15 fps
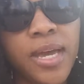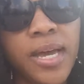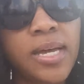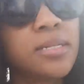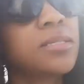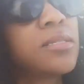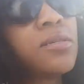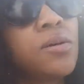
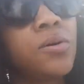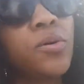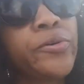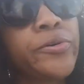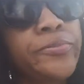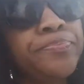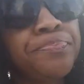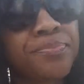that,
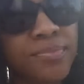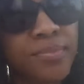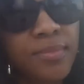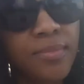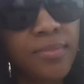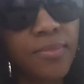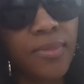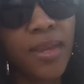so
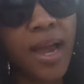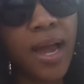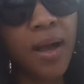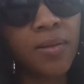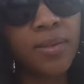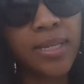I'll